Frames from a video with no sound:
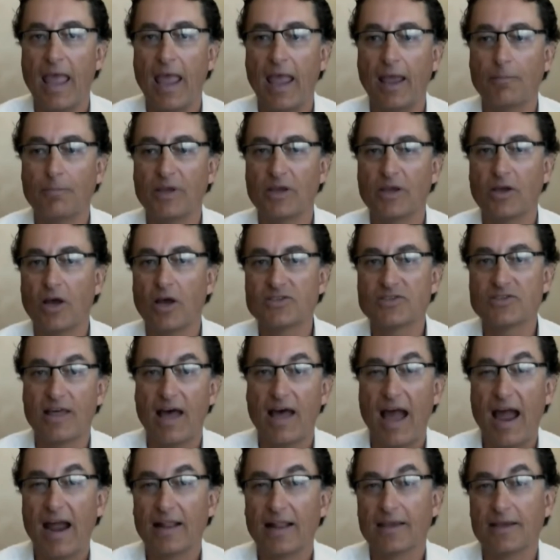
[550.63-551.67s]
And because of the
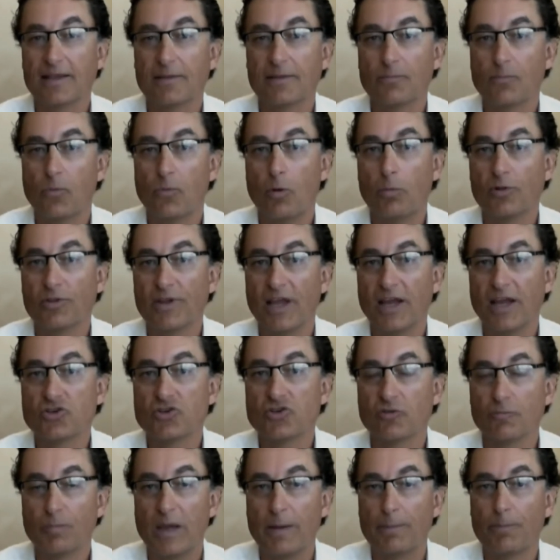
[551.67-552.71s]
highly mobile
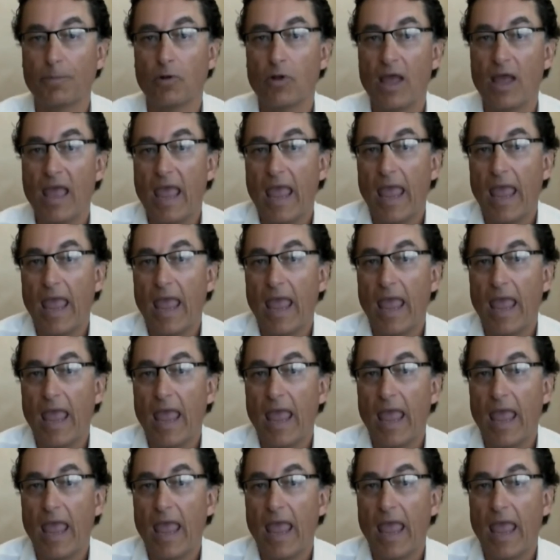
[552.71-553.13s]
nature of people,